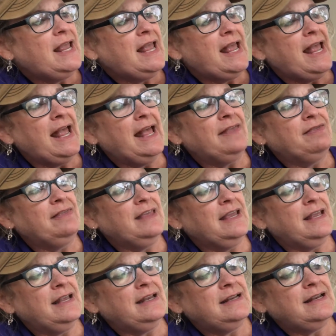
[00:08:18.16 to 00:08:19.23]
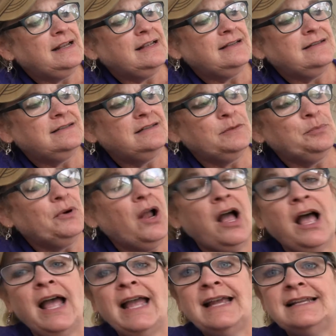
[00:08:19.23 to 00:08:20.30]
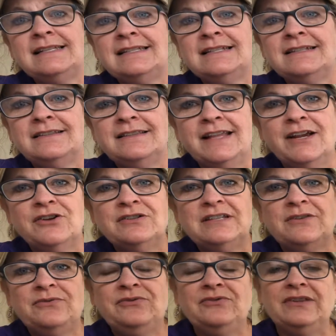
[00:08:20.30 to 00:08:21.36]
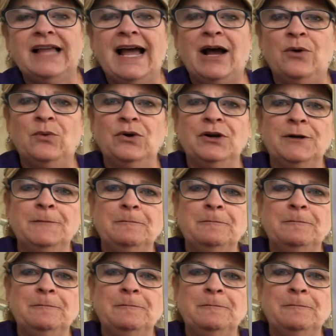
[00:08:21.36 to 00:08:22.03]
And then, surprise, there's a flower.